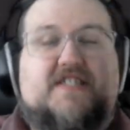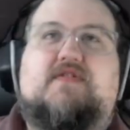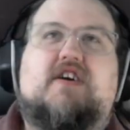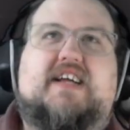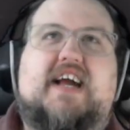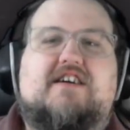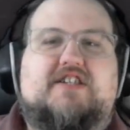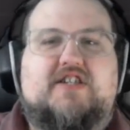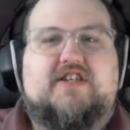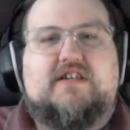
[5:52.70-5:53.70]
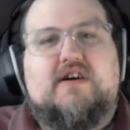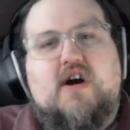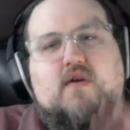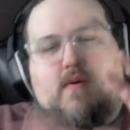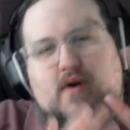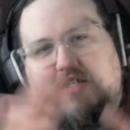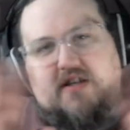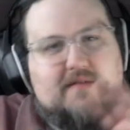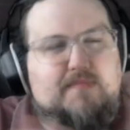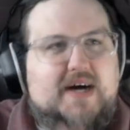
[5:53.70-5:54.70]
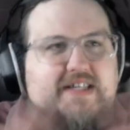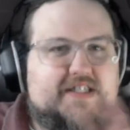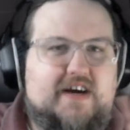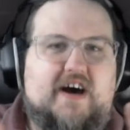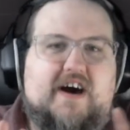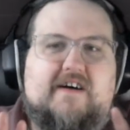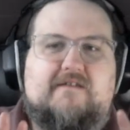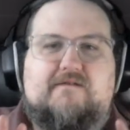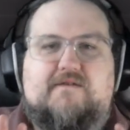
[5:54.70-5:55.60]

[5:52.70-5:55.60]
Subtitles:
for our character. We worked on a bunch of,